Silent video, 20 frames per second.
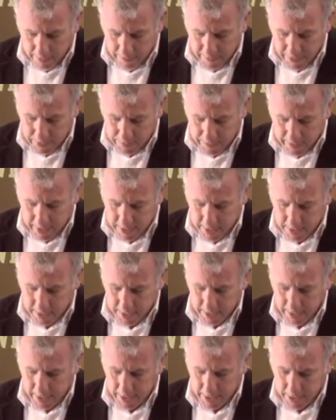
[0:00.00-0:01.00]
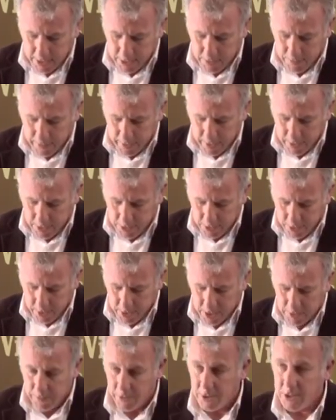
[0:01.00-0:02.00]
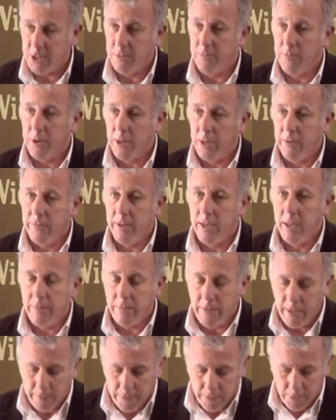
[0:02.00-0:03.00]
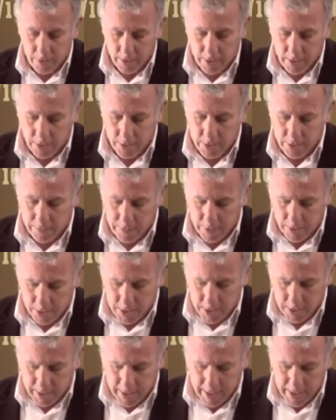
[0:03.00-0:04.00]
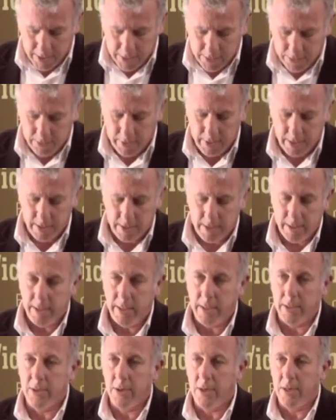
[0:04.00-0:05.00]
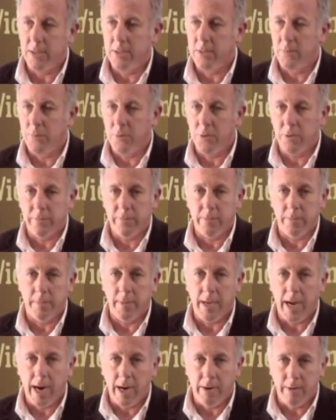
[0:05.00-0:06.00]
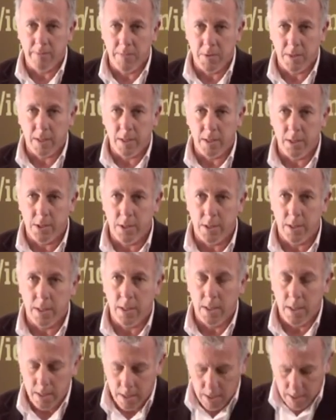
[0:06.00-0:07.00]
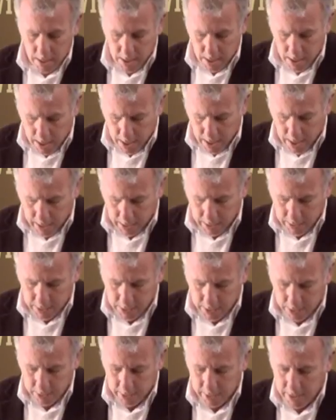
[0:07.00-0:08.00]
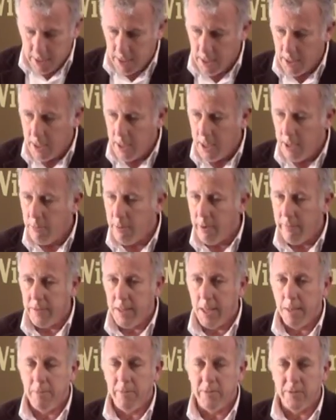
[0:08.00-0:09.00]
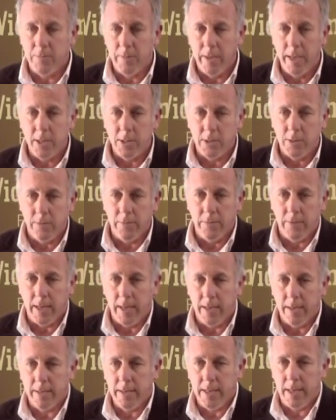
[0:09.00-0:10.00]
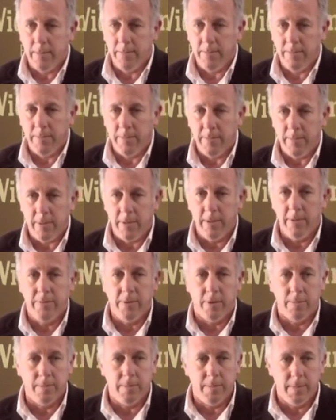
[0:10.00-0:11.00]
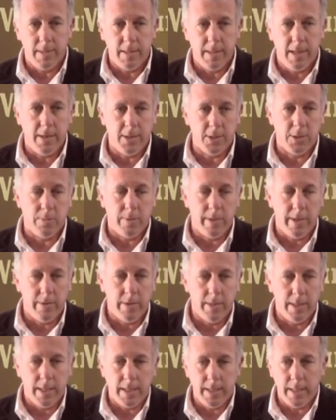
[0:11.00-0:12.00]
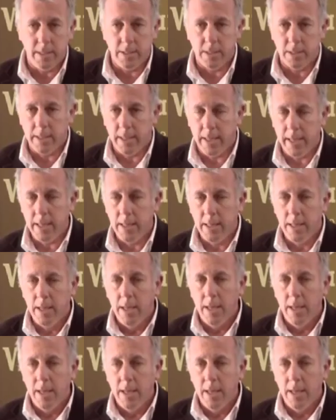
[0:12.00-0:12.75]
This masterclass has been jointly sponsored by the VFF Horticulture Policy Council and is in-kind support from RMCG Consulting. We have a number of speakers who've come from elsewhere and interstate.